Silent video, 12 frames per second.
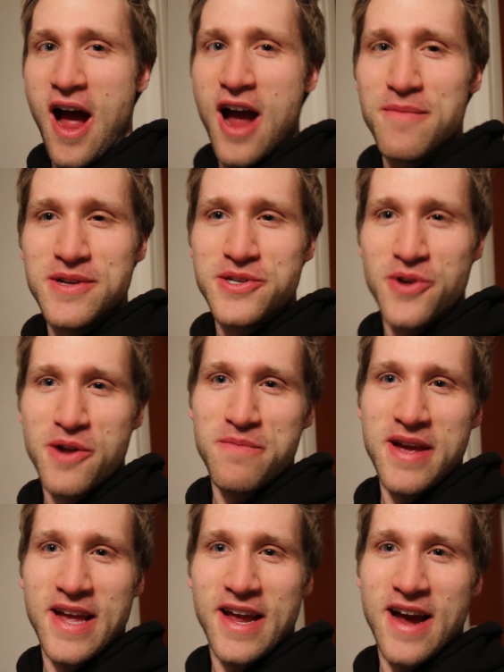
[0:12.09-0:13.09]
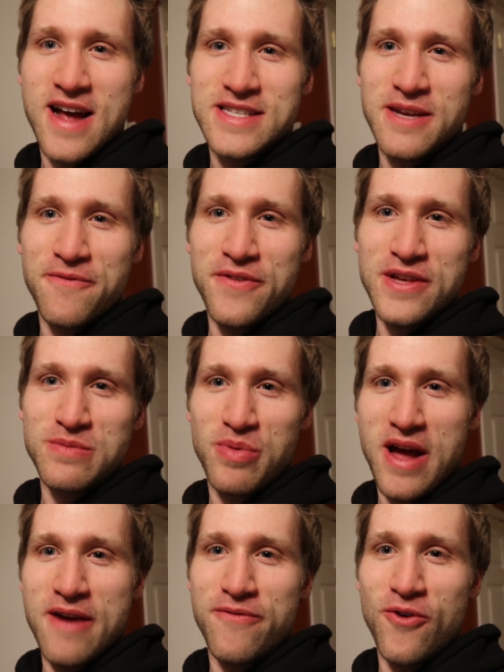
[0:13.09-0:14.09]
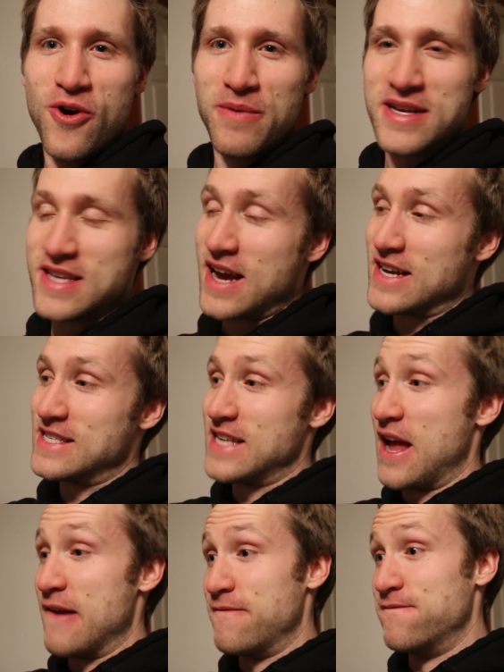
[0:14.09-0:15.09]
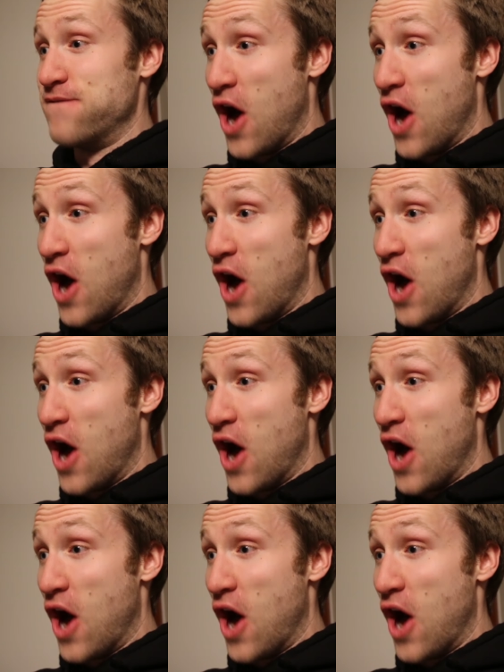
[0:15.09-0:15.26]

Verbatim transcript: I'm enjoying making content for this platform because I can say,